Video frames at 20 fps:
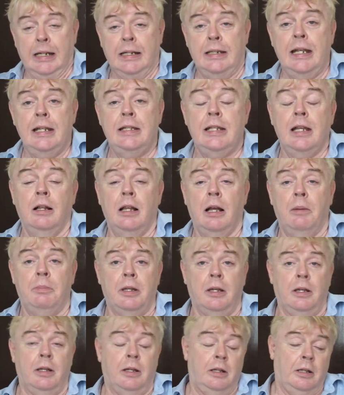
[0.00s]
detail up
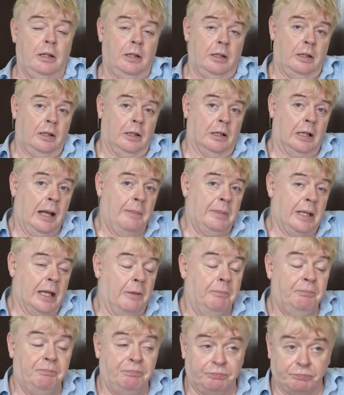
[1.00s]
the, the, the labia,